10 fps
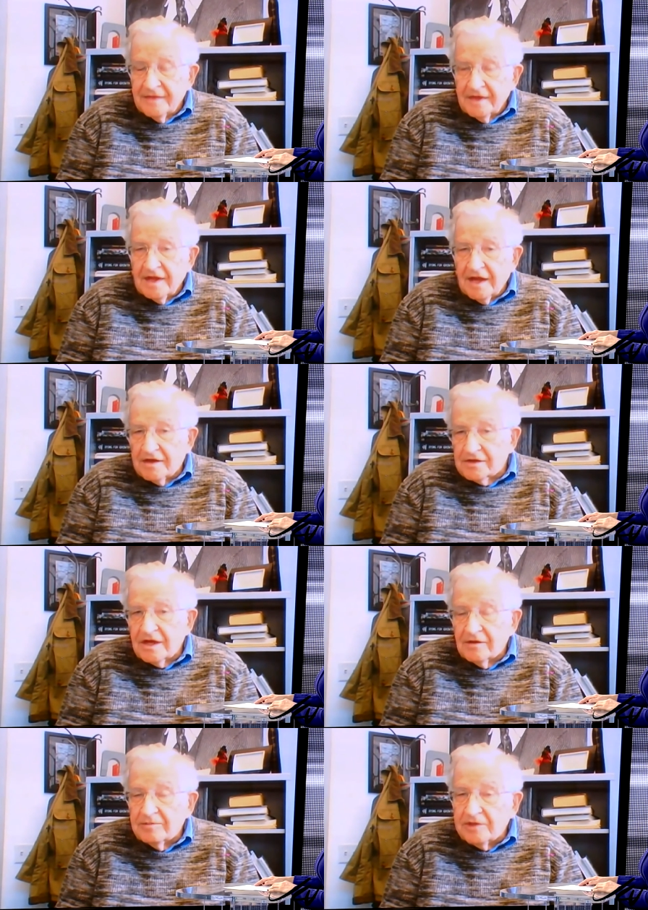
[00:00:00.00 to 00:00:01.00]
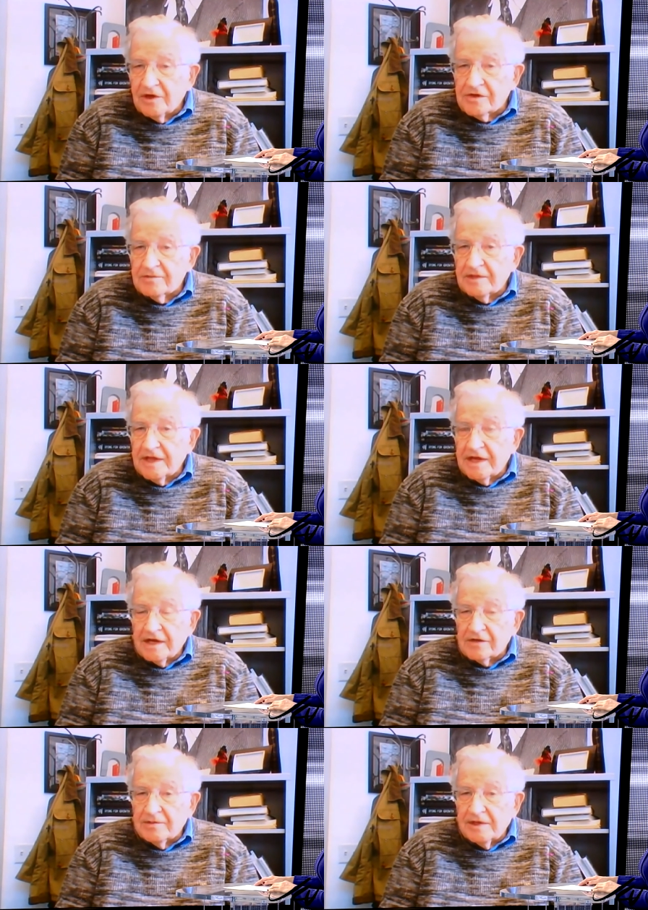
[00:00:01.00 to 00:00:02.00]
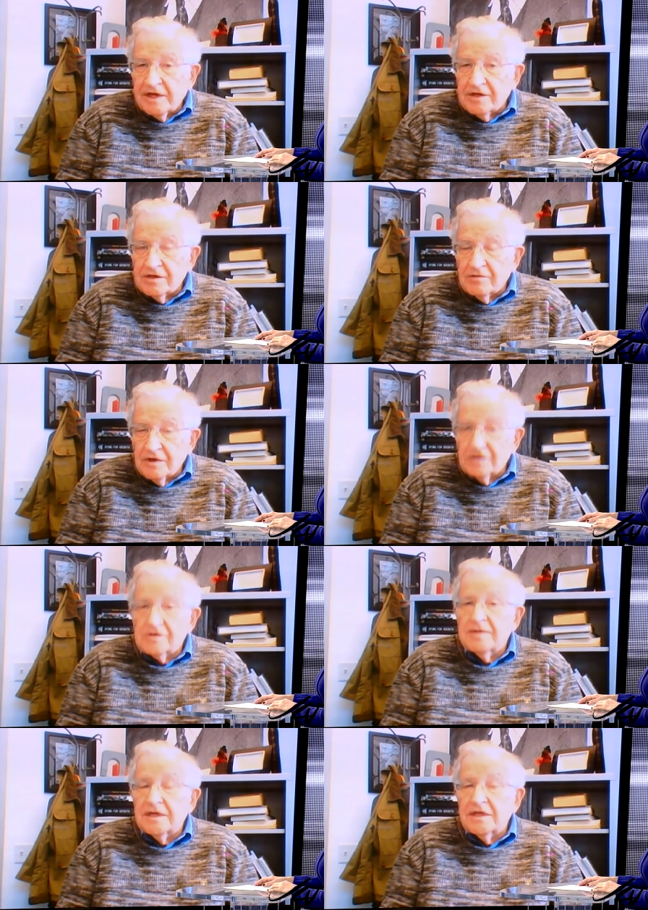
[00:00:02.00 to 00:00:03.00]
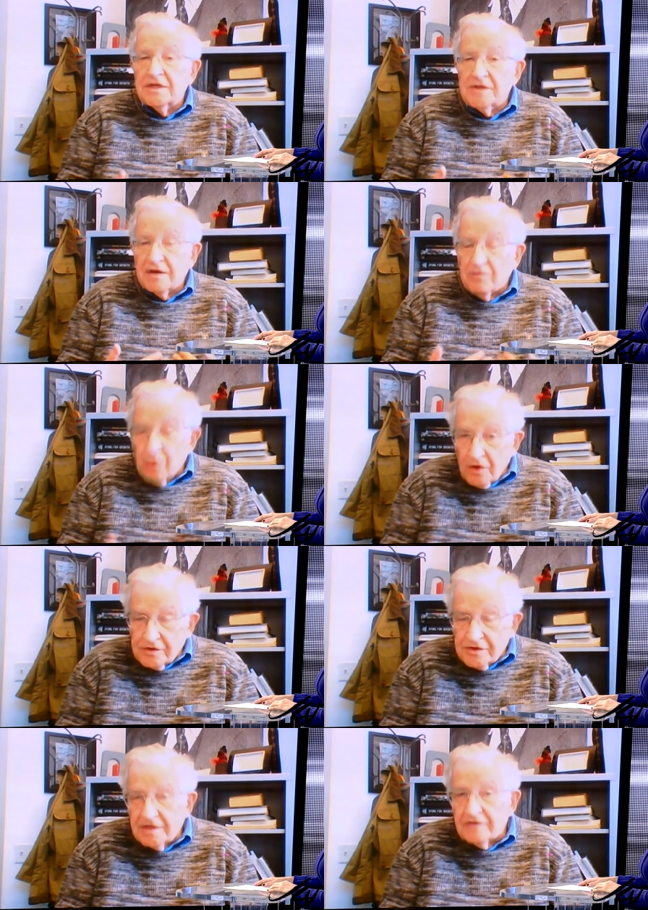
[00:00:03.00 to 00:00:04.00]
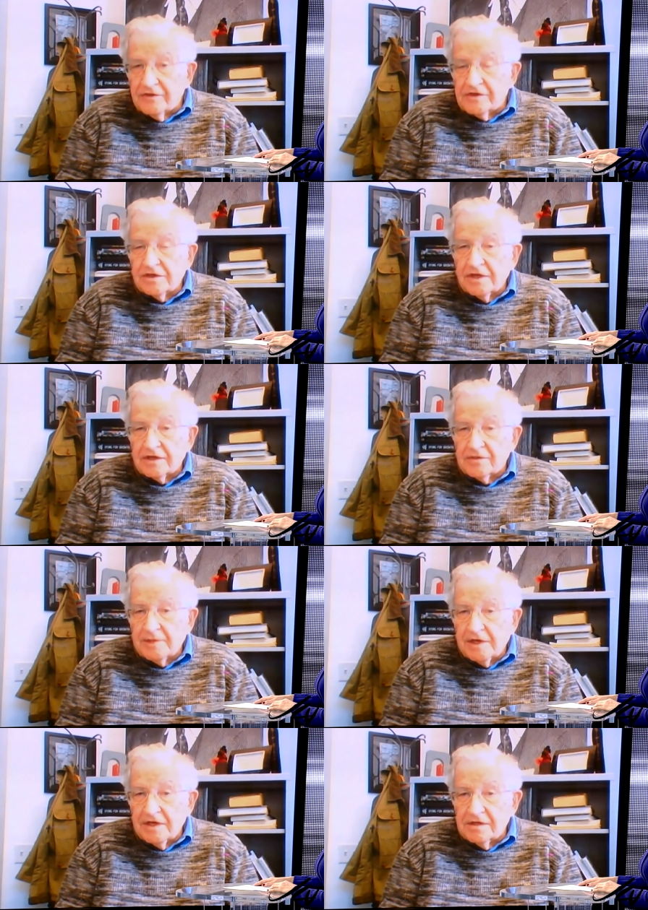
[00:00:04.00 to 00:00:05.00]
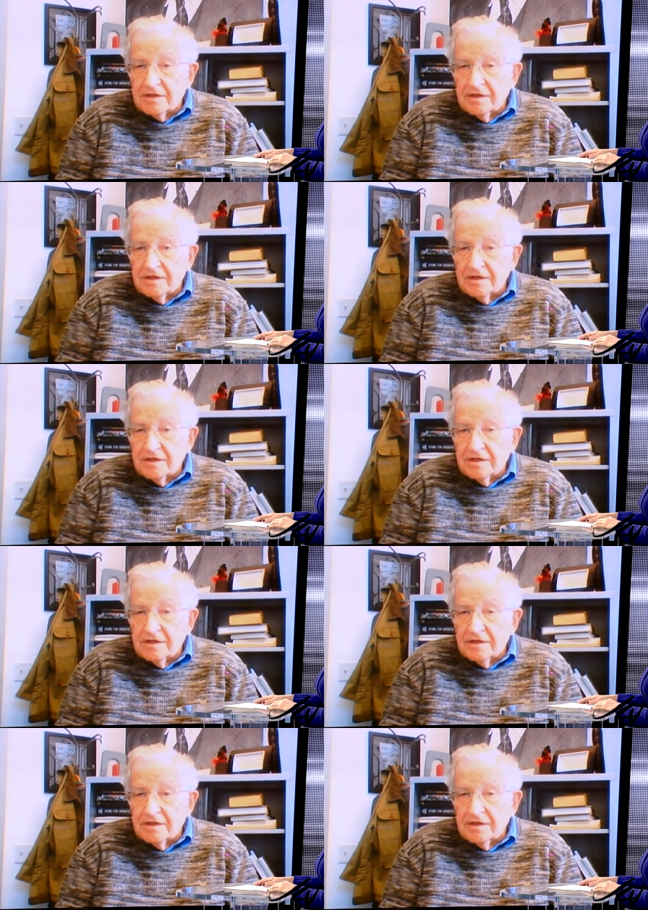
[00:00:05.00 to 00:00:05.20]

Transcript: ask how plausible that explanation was, but at least that was the official explanation.